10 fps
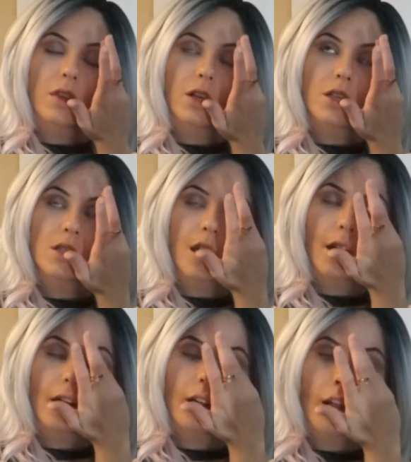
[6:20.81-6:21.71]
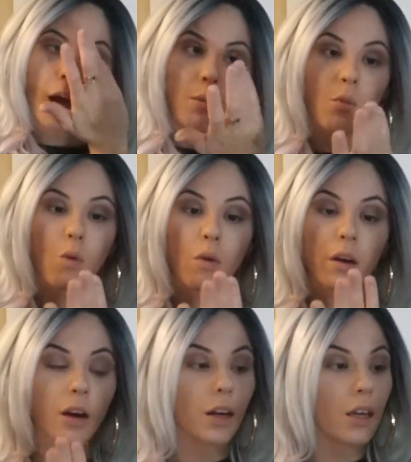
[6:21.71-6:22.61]
There's like a lot
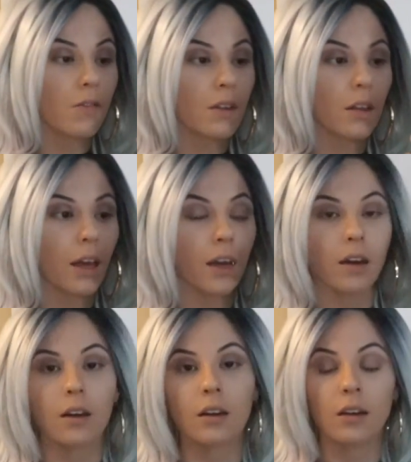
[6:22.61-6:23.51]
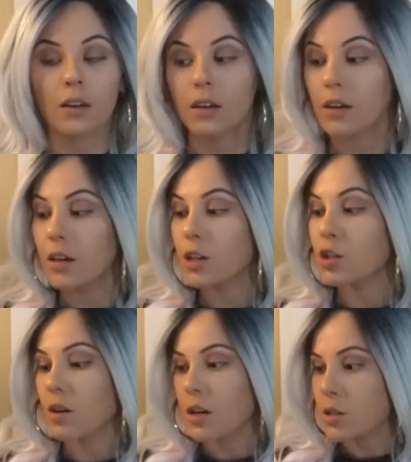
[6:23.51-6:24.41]
more, even like
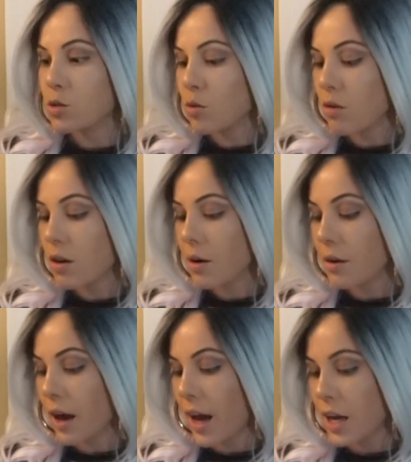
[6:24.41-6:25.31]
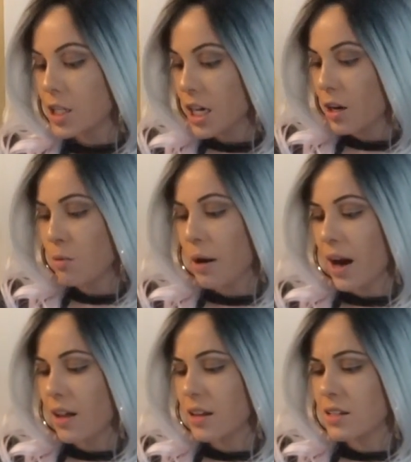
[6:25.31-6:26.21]
drugstore eyeshadow
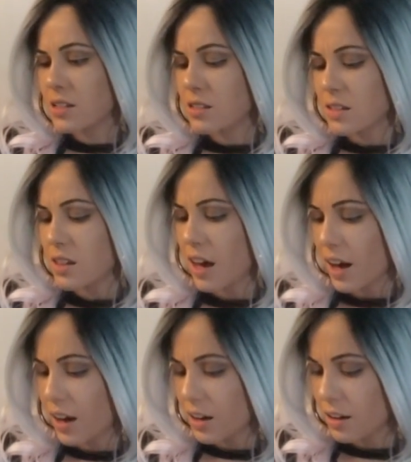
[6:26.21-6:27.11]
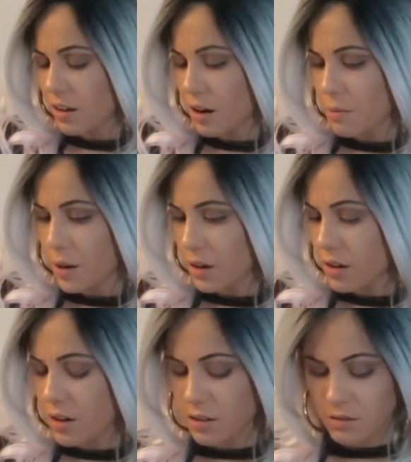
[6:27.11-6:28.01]
palettes that are
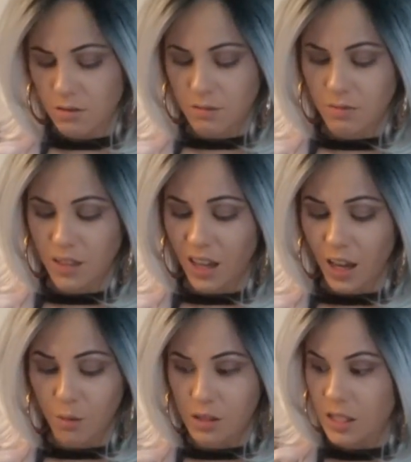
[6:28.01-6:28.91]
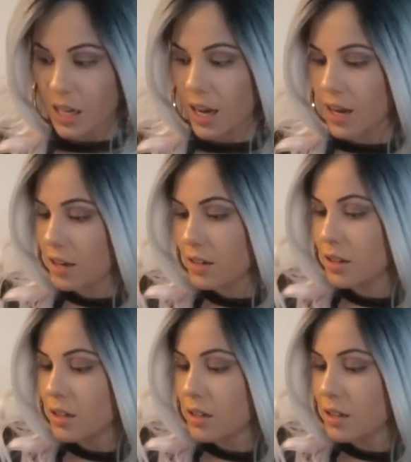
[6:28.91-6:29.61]
better, I would say.